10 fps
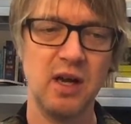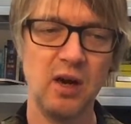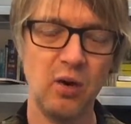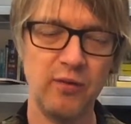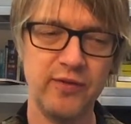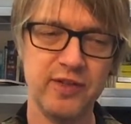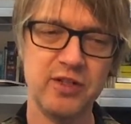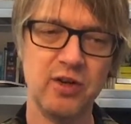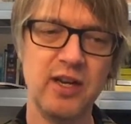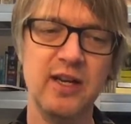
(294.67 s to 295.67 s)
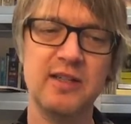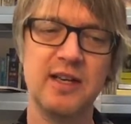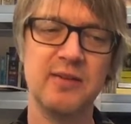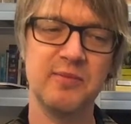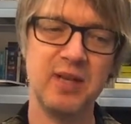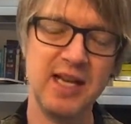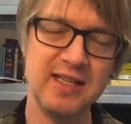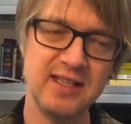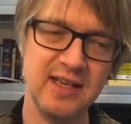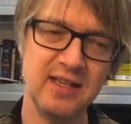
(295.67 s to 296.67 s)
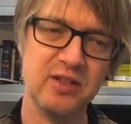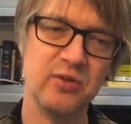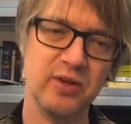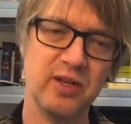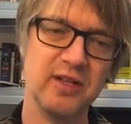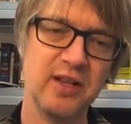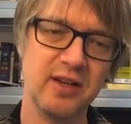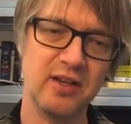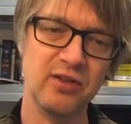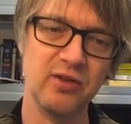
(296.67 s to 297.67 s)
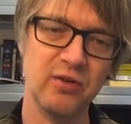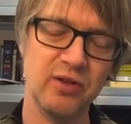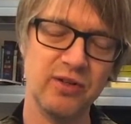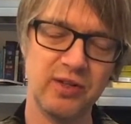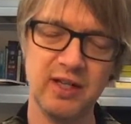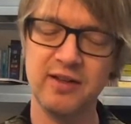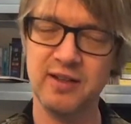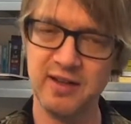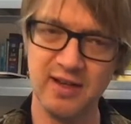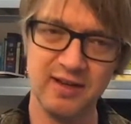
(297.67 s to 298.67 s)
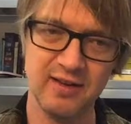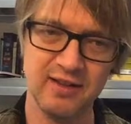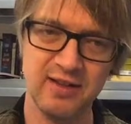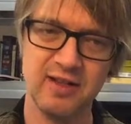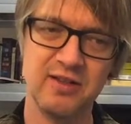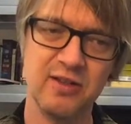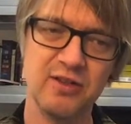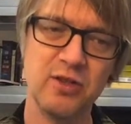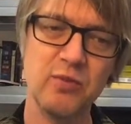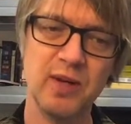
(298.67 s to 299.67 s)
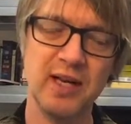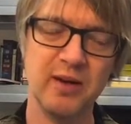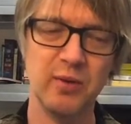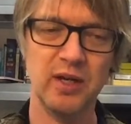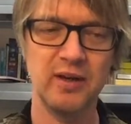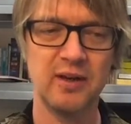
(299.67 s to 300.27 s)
of the socket and place it into another controller socket, the two-player one.